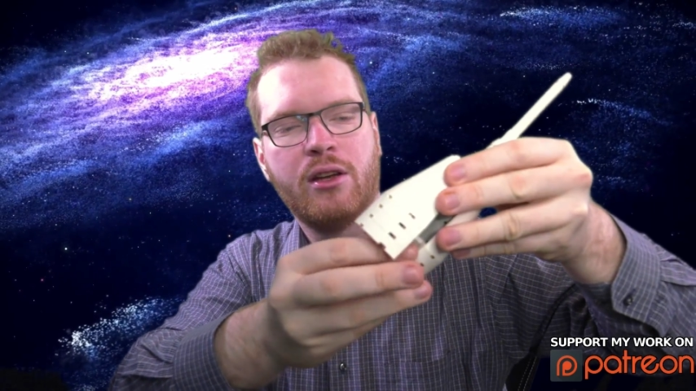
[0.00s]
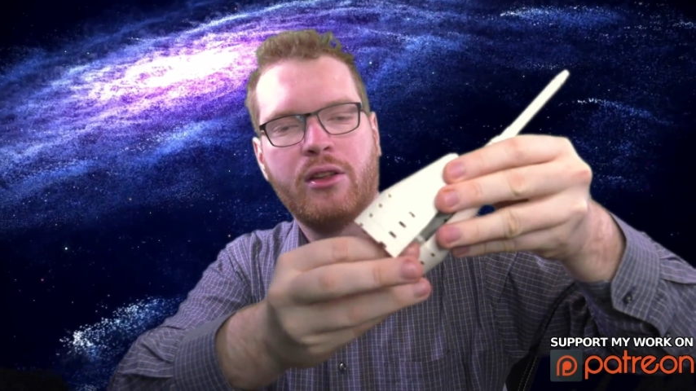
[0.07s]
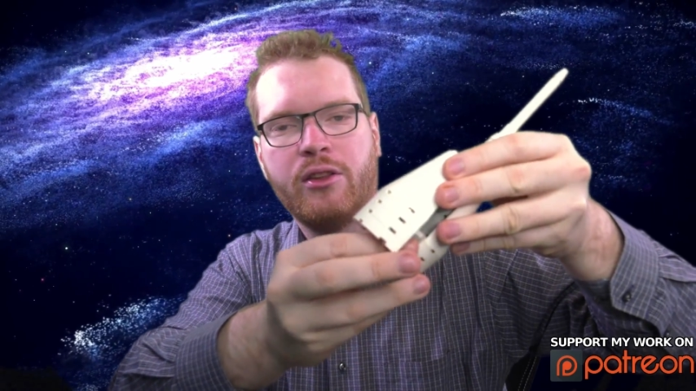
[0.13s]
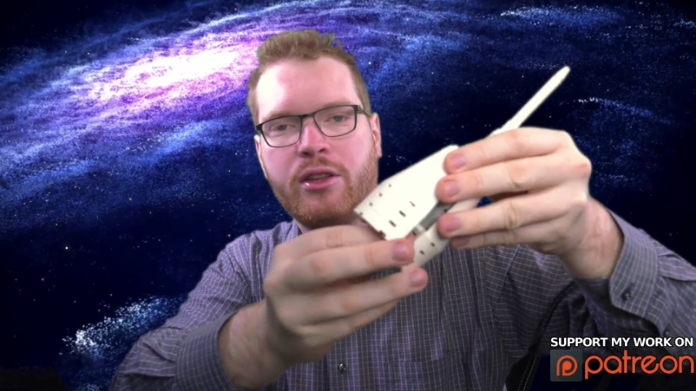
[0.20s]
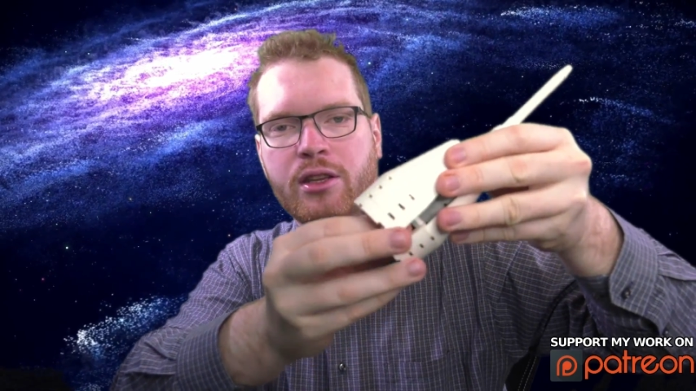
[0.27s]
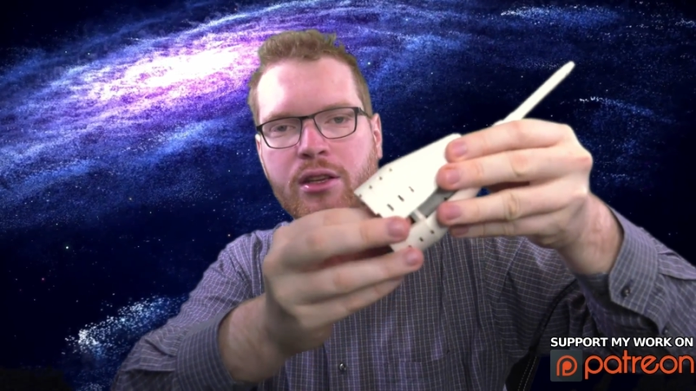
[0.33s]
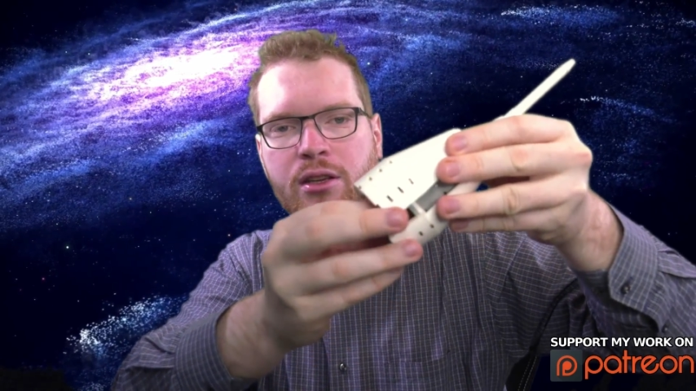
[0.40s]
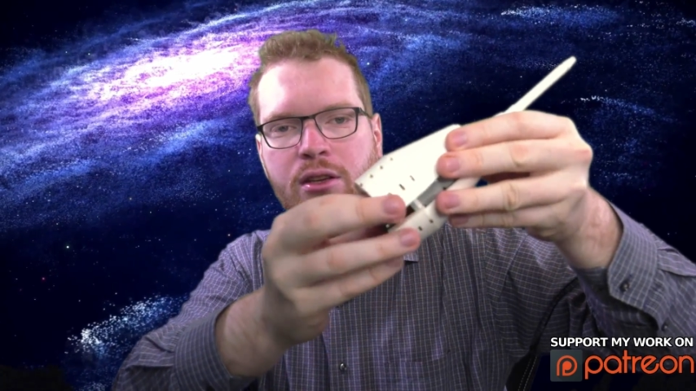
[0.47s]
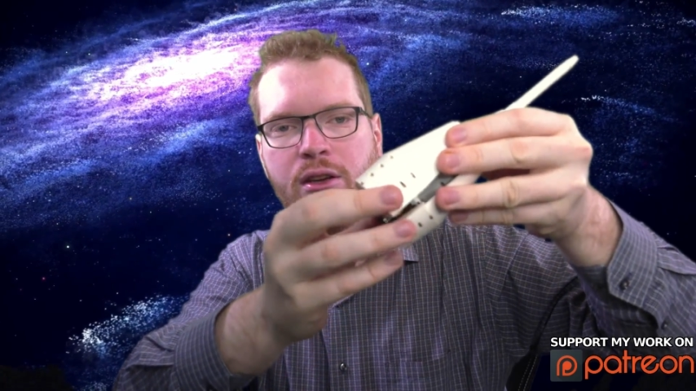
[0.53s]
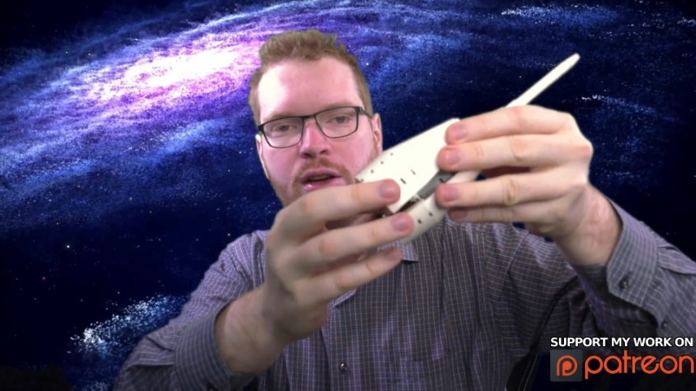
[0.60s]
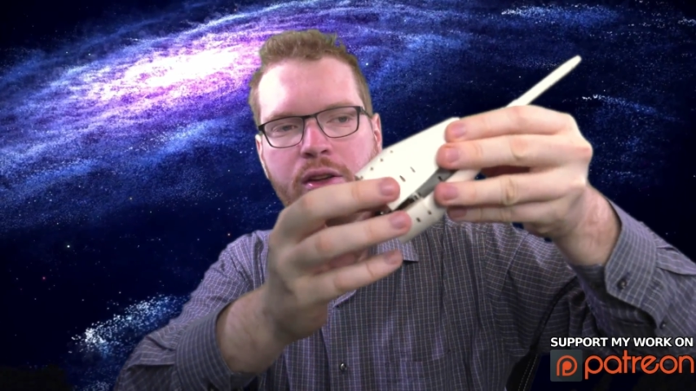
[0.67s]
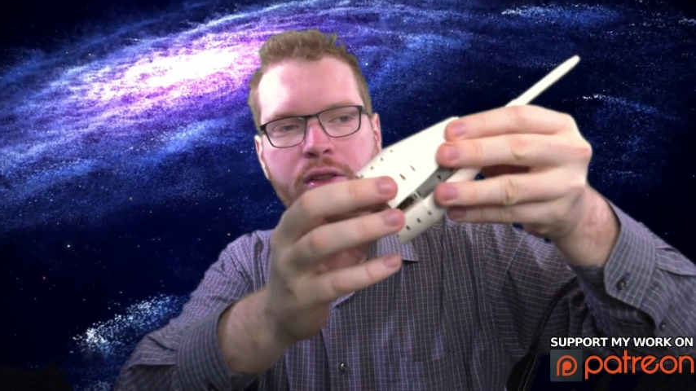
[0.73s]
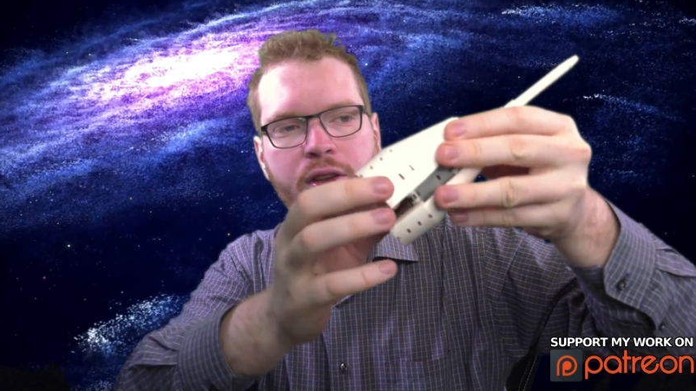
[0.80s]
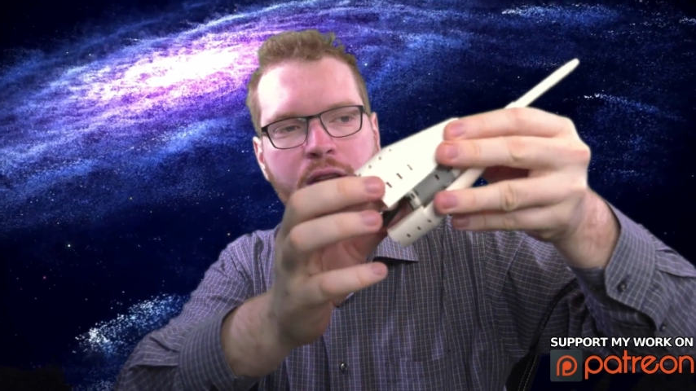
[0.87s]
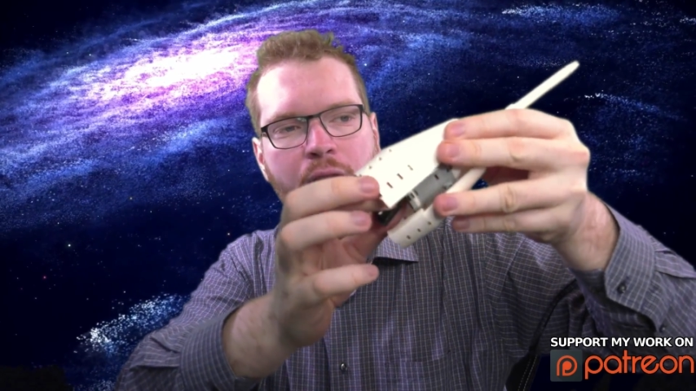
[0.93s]
the
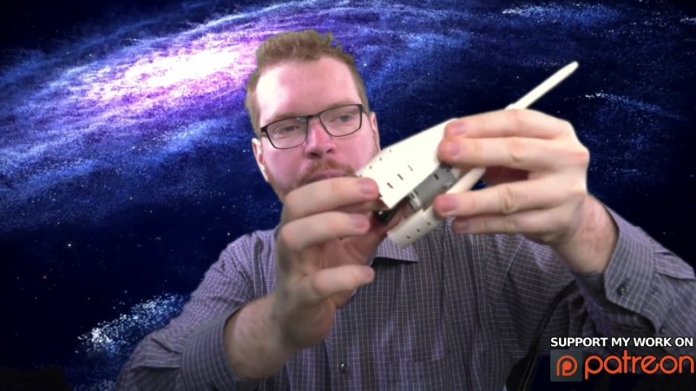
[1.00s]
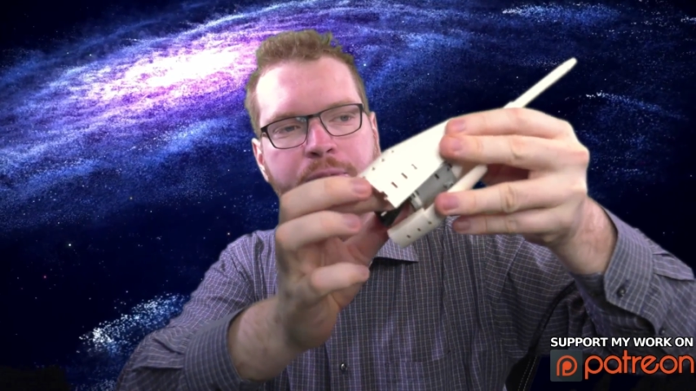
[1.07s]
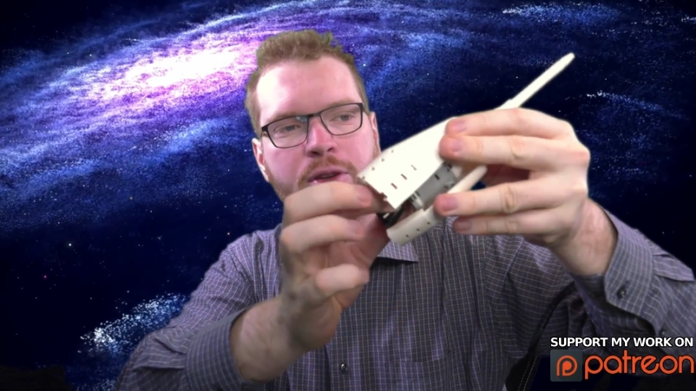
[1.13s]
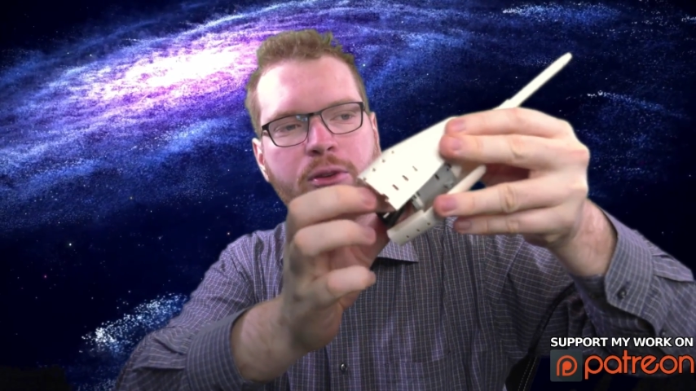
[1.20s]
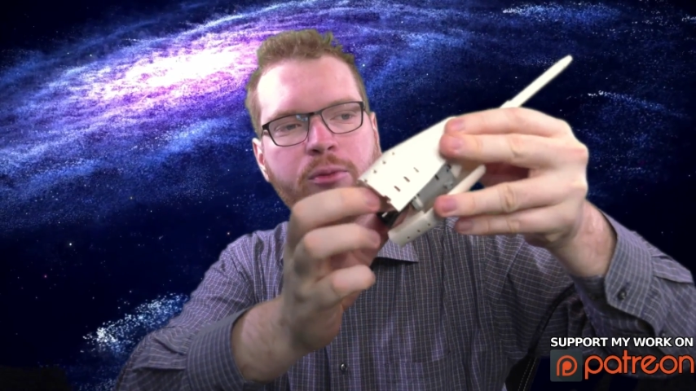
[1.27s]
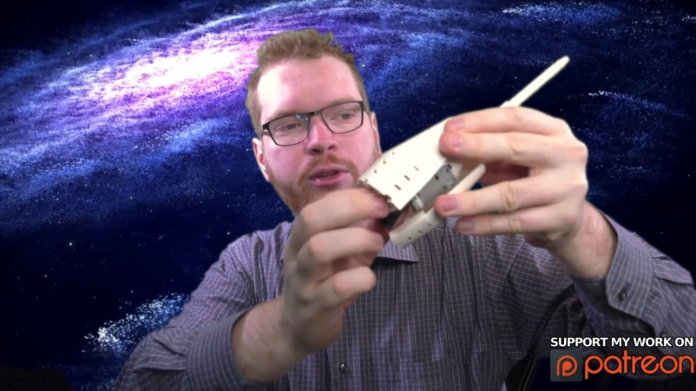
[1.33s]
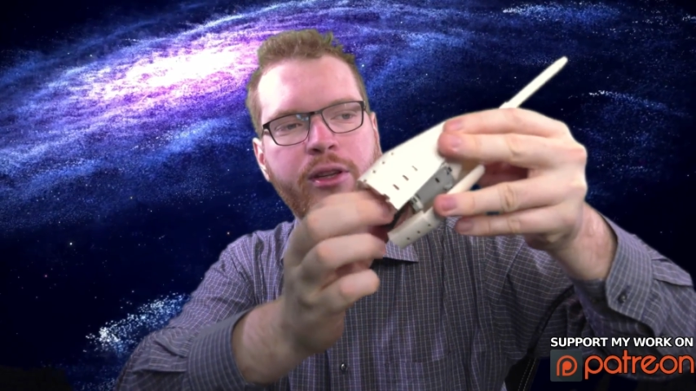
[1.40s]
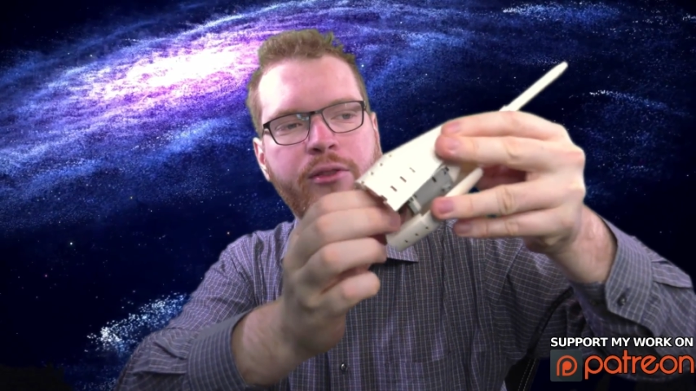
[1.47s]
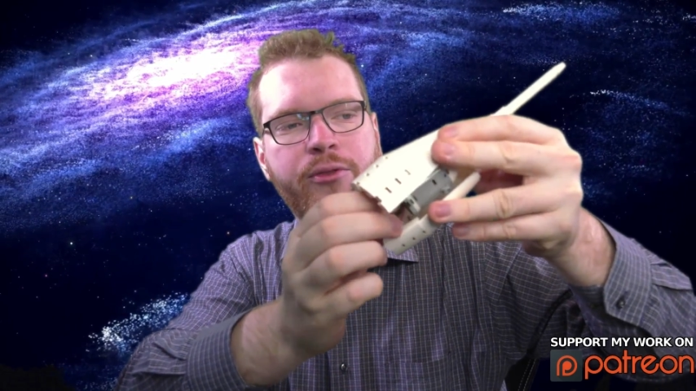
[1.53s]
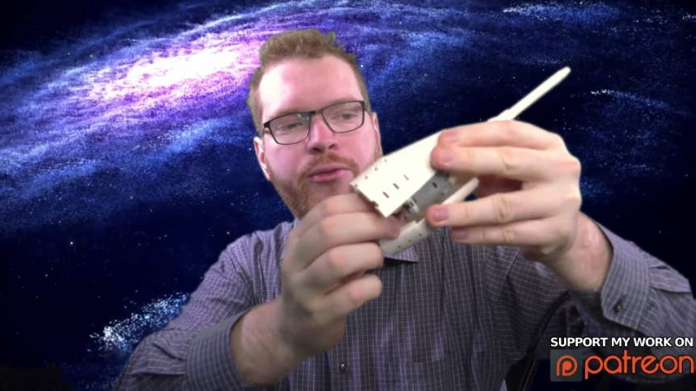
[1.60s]
uh, the capsule will then